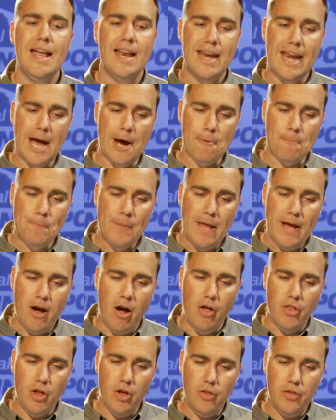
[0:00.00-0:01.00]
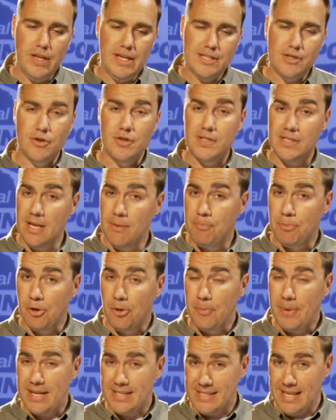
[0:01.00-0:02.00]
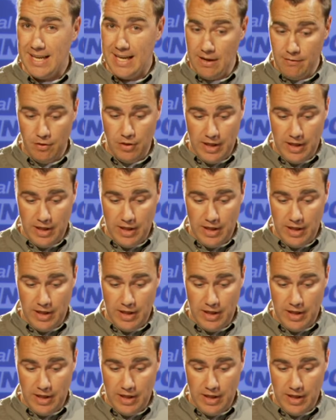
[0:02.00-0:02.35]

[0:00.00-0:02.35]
Now, although these are simple because they give